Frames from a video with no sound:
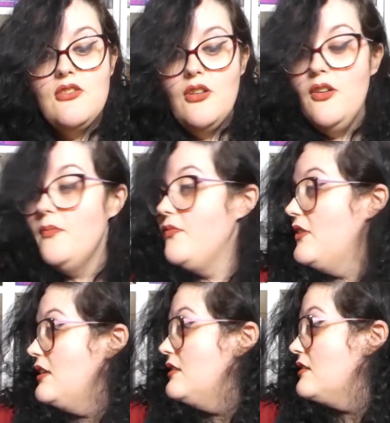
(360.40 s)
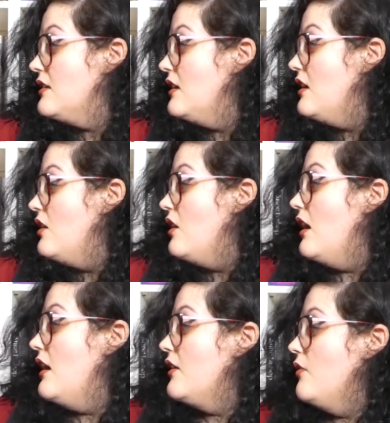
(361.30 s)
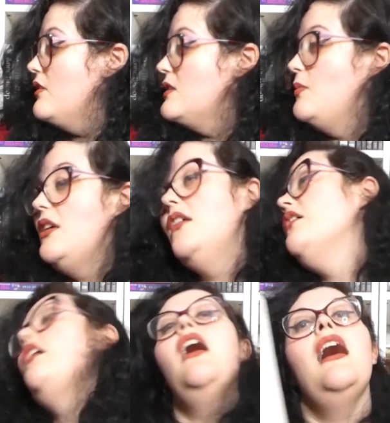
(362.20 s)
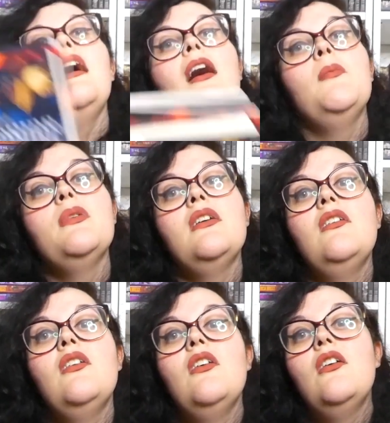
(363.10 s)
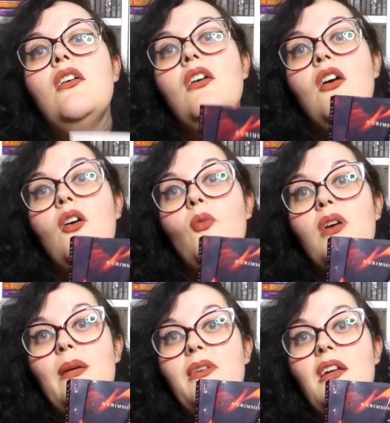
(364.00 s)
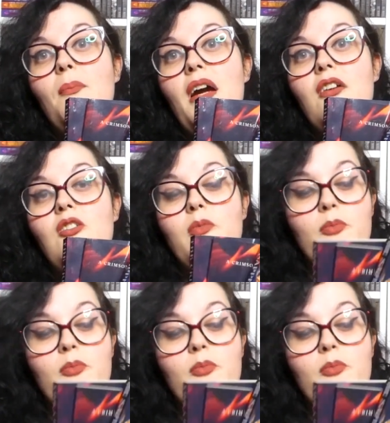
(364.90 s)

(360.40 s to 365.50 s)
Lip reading: so these are going to be high up when I'm in a paranormal